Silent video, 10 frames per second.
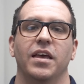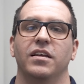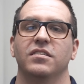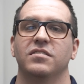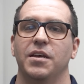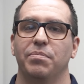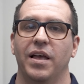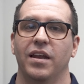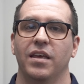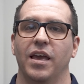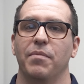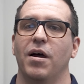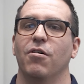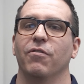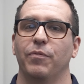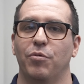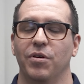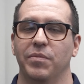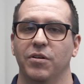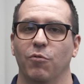In estate planning, a power of
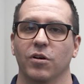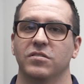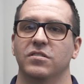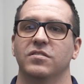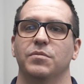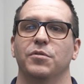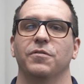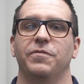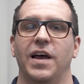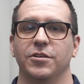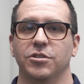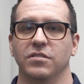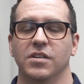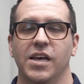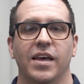appointment works in a similar fashion.